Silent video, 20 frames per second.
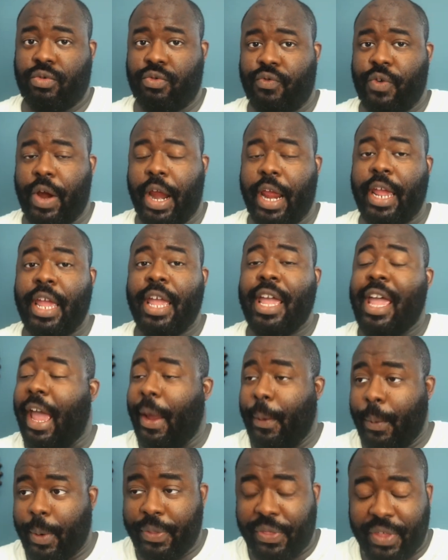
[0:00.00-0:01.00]
Right,
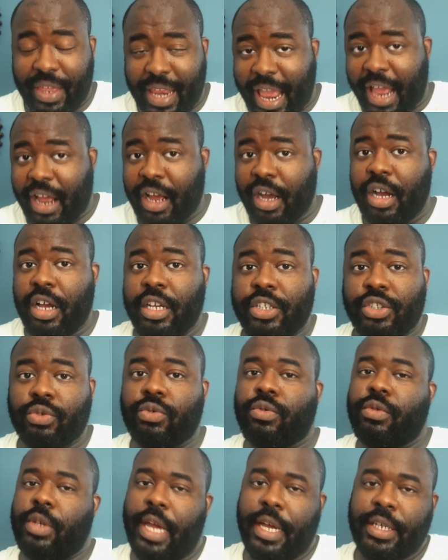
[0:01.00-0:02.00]
and within that
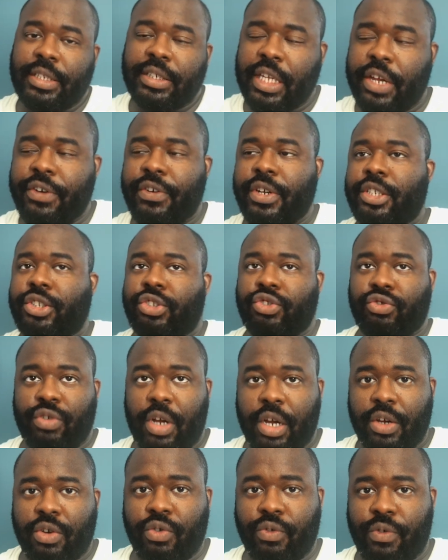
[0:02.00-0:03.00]
hustle, yes, there is
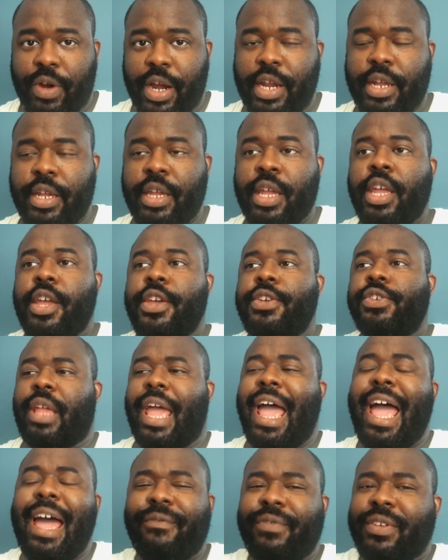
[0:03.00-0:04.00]
struggle, right?
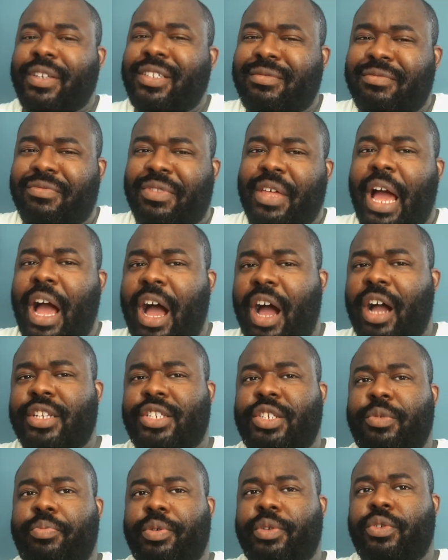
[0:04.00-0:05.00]
Having the
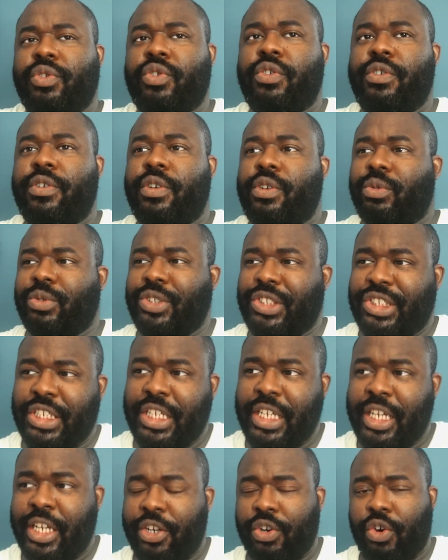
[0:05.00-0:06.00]
entrepreneurial
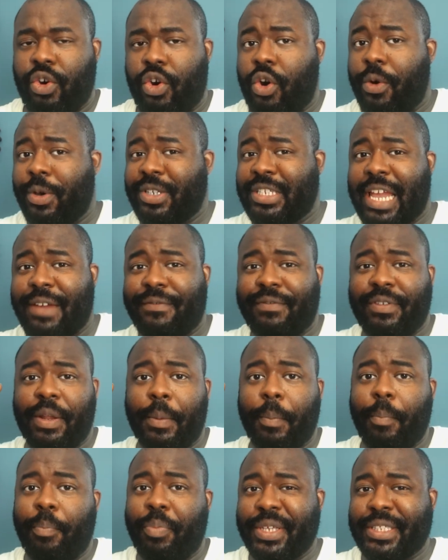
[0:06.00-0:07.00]
gene or always having
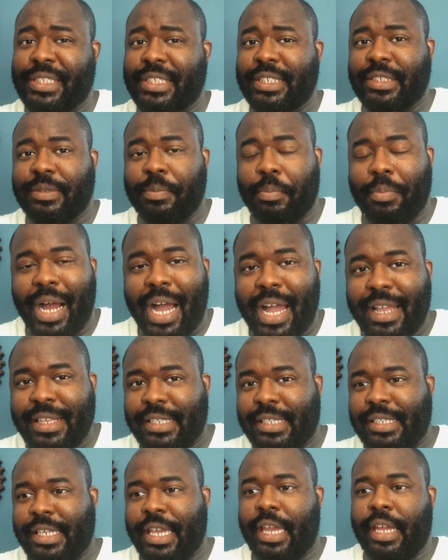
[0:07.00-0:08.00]
the business
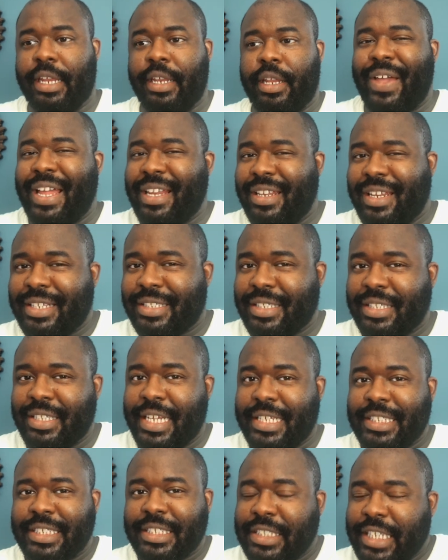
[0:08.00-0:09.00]
mindset, that doesn't
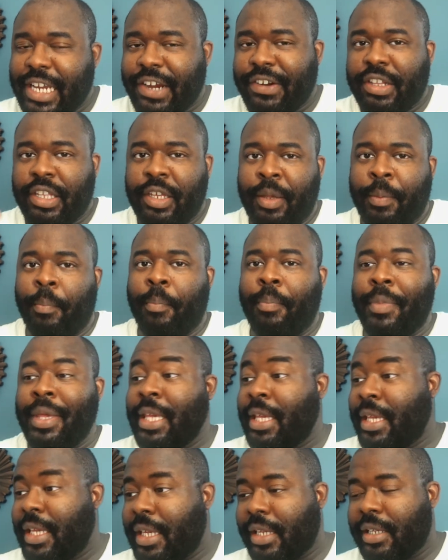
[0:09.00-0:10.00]
necessarily
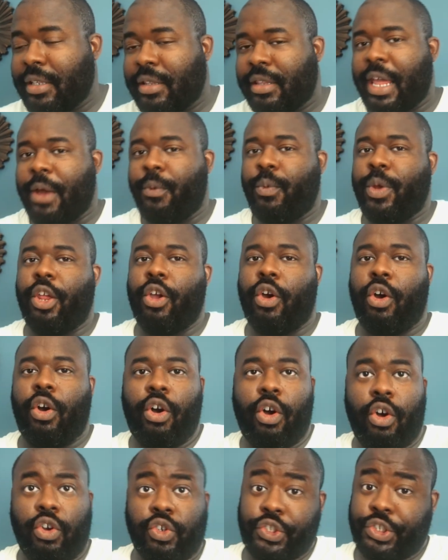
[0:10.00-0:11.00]
mean that we
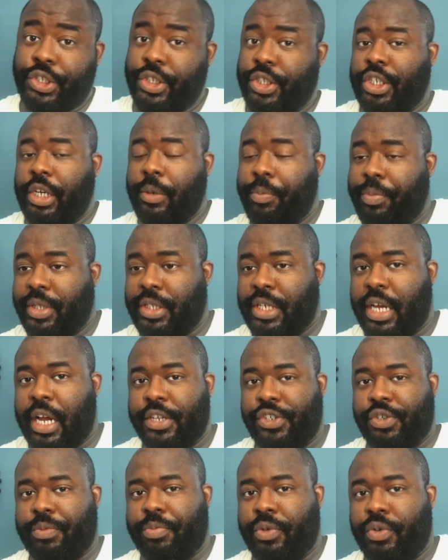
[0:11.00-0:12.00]
all should jump into
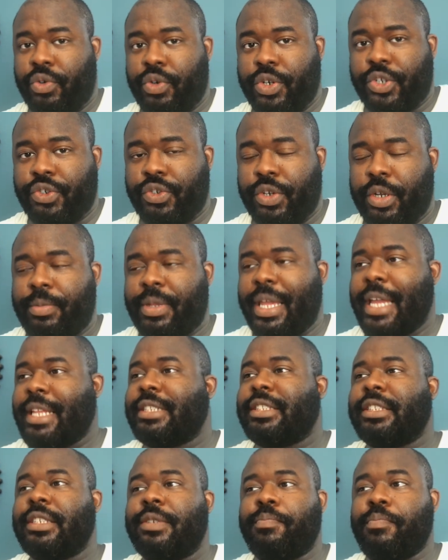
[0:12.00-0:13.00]
entrepreneurship. That
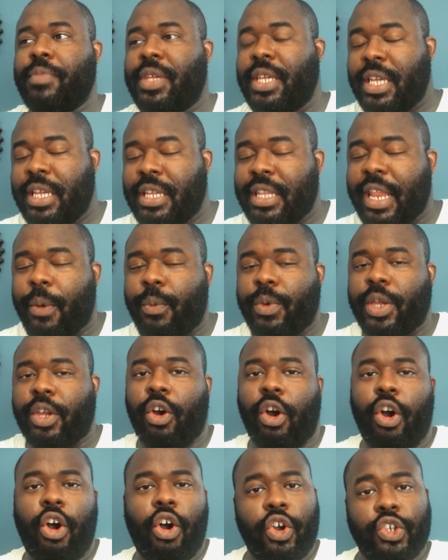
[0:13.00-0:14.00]
doesn't mean that we
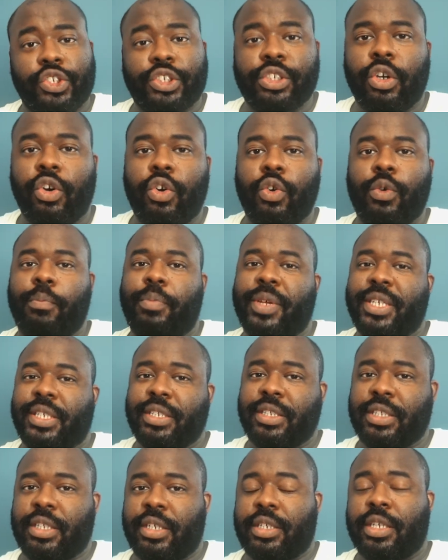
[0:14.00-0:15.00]
all should own
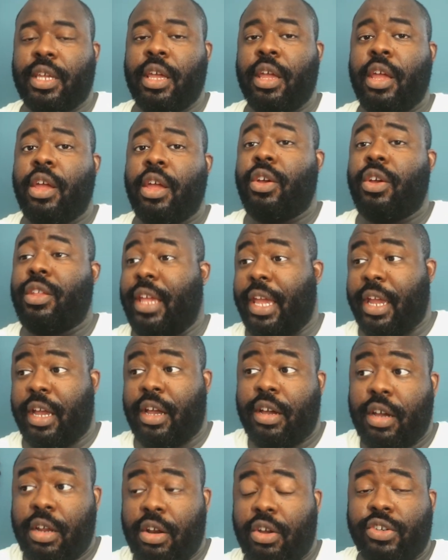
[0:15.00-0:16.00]
businesses. It
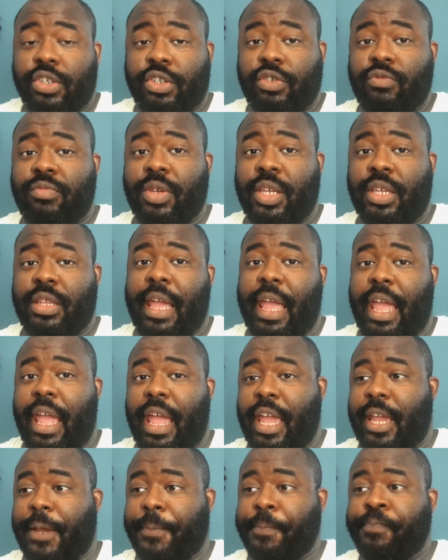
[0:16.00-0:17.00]
could also mean that,
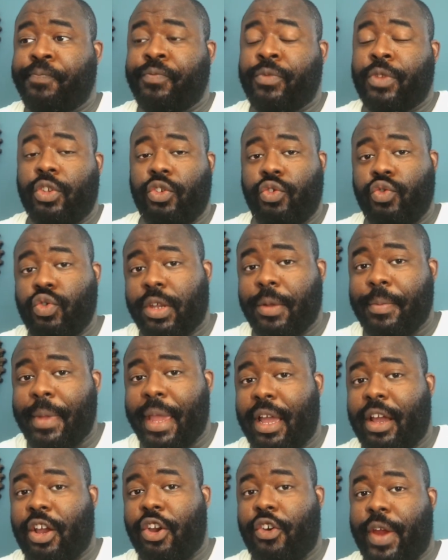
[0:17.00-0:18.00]
hey, you can
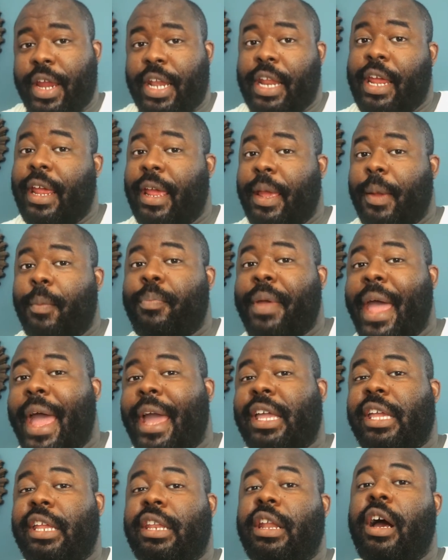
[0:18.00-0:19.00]
make a greater
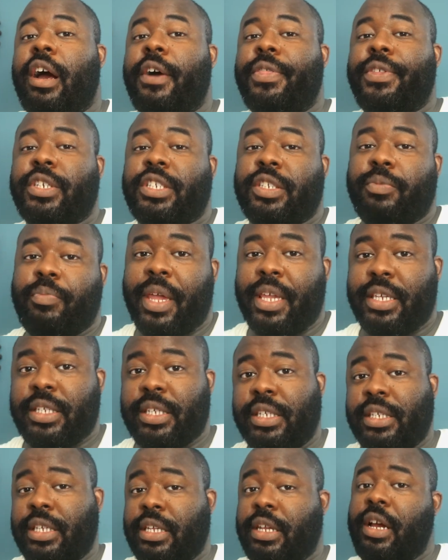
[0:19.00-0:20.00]
impact in other
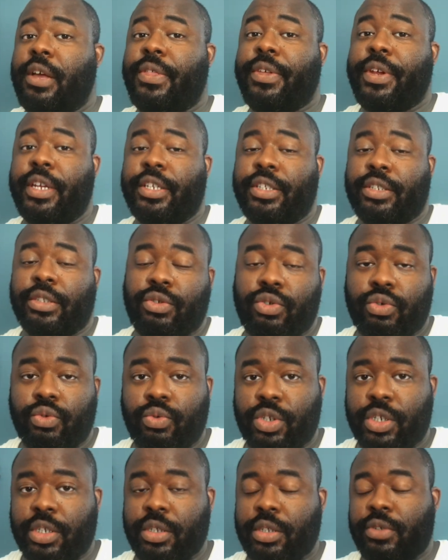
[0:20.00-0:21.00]
spaces and other
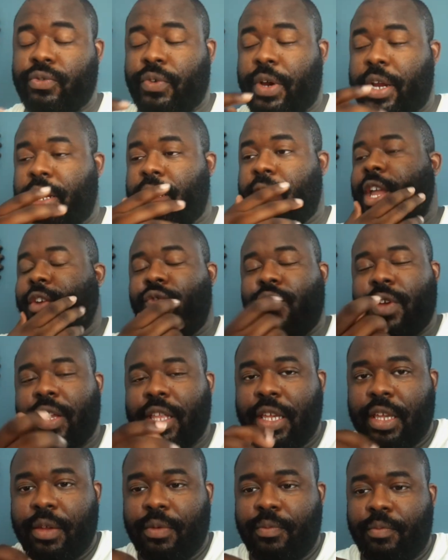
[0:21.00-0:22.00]
institutions, right? It
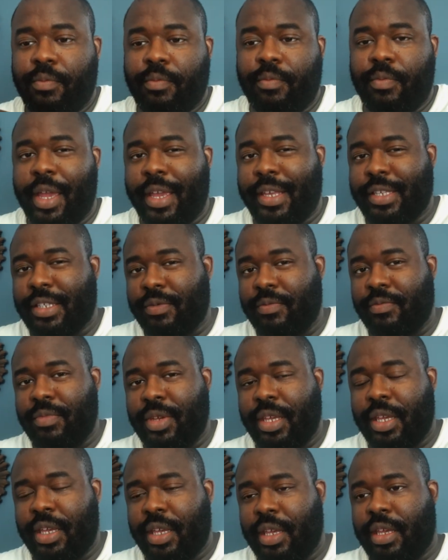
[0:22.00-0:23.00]
really makes
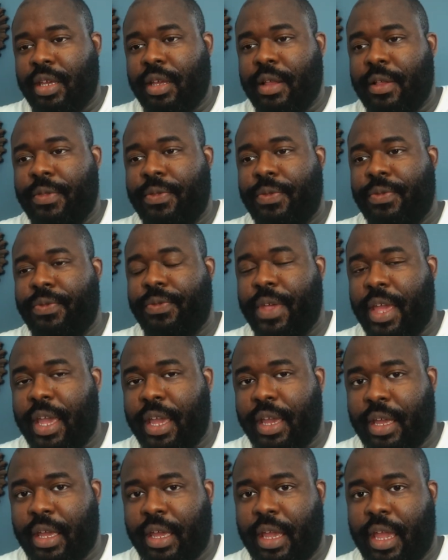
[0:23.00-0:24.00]
me
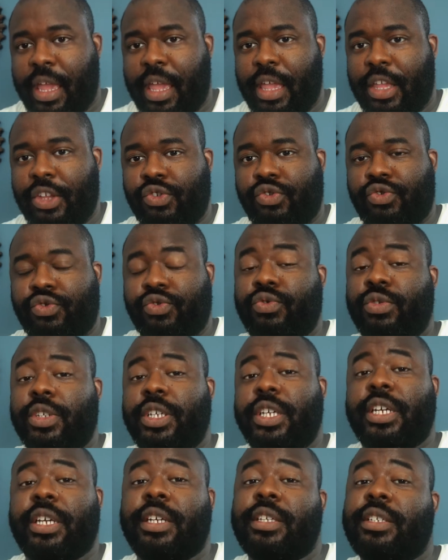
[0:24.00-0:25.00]
think and
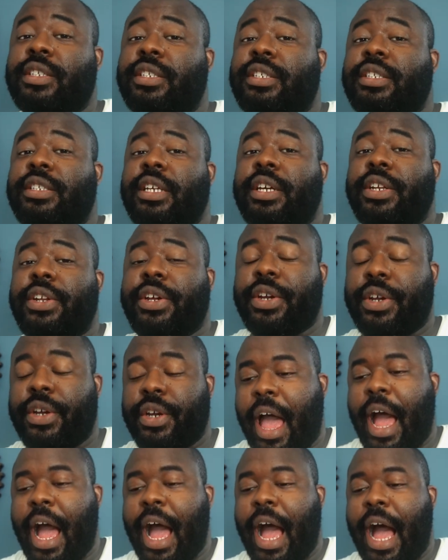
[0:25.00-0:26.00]
truly consider
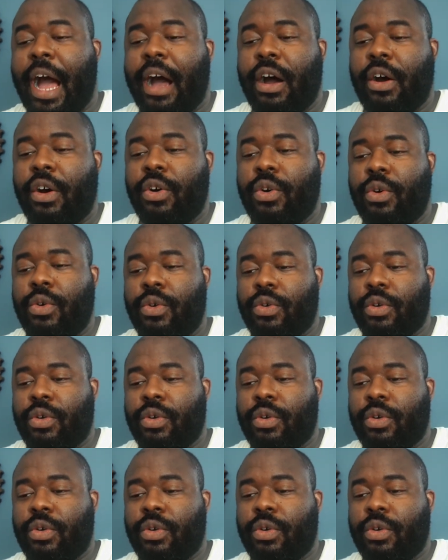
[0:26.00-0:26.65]
how